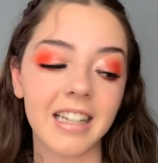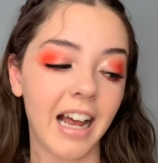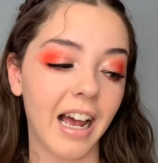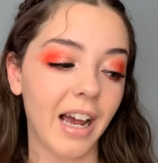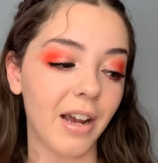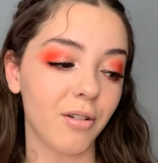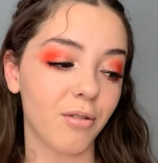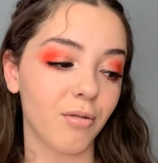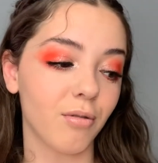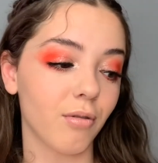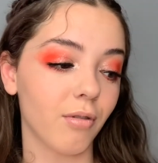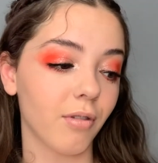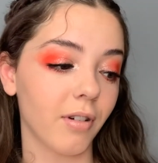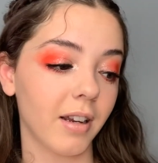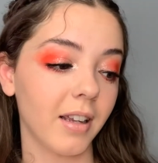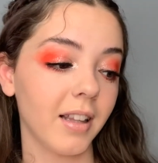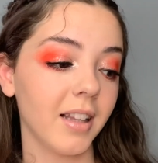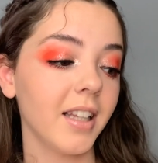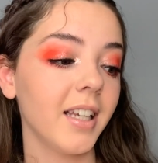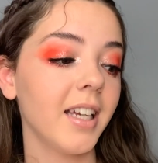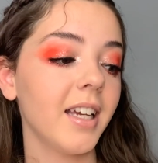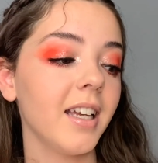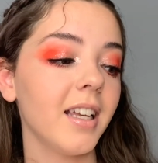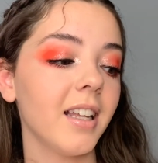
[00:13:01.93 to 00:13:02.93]
I
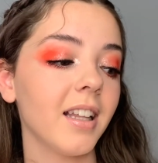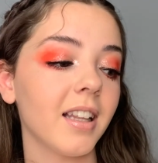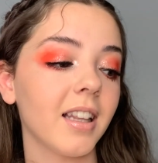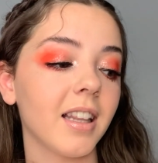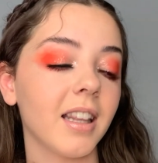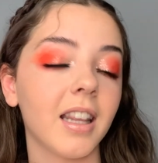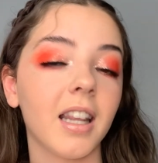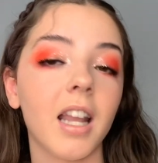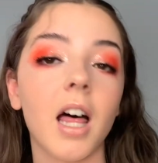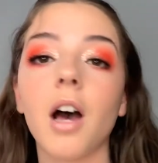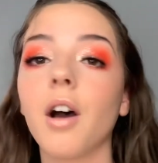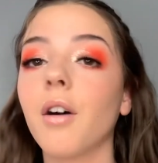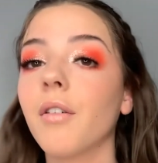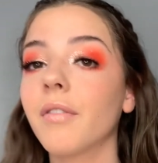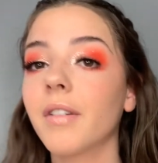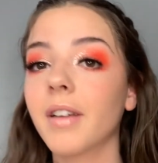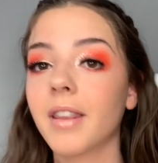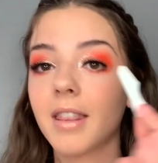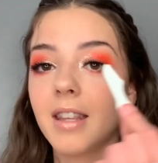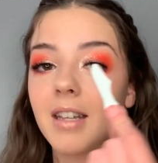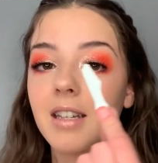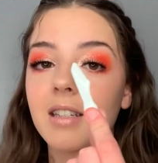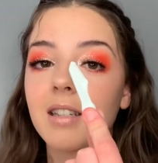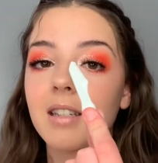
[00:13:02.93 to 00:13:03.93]
really love
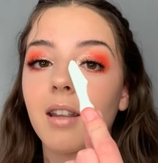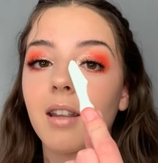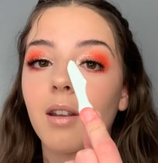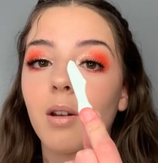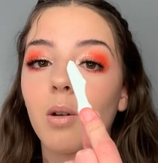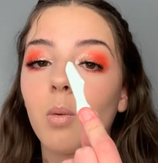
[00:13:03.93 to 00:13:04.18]
this